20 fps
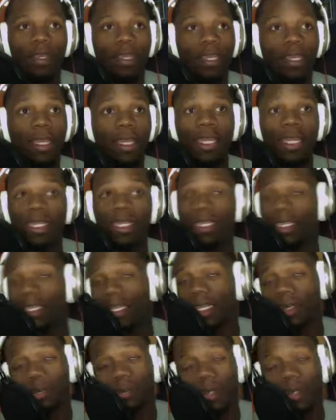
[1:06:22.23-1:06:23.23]
Kansas
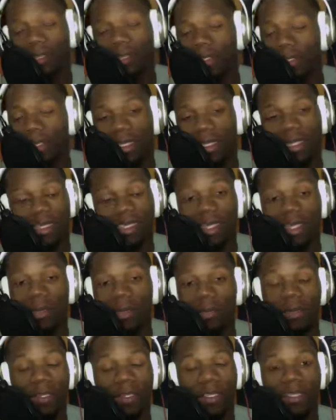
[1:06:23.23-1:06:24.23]
City must have seen
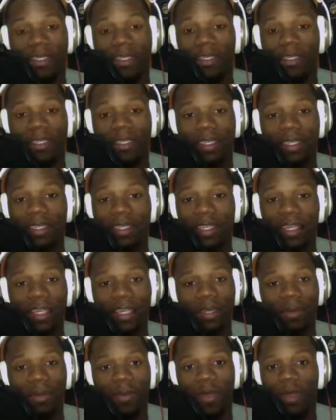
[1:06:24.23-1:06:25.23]
something in the
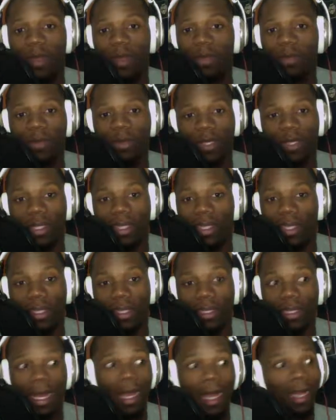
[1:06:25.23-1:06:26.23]
young Mahomes kid,
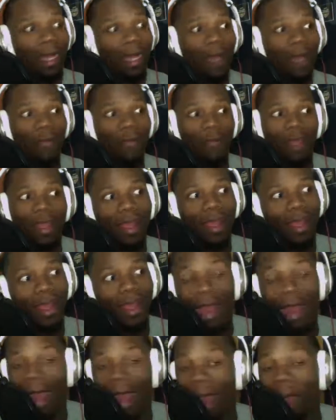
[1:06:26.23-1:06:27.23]
because
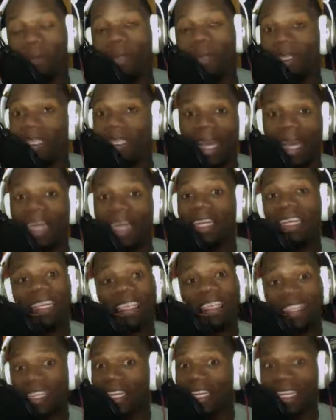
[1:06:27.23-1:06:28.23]
I'm excited
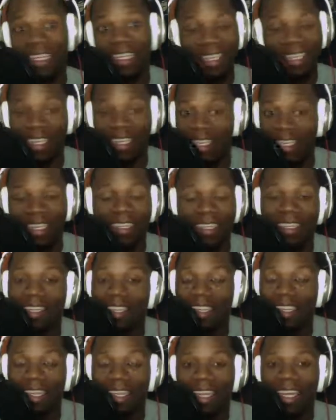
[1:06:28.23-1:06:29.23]
for this kid.
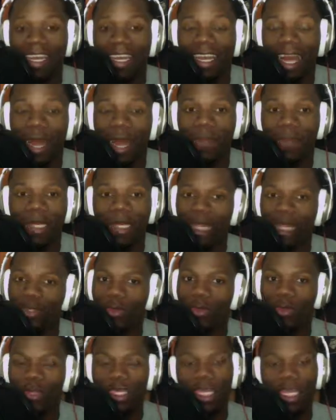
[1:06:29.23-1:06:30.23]
I mean, I
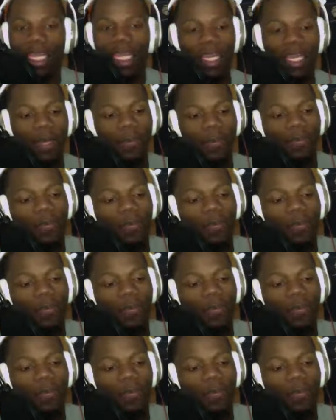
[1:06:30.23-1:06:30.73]
truly am.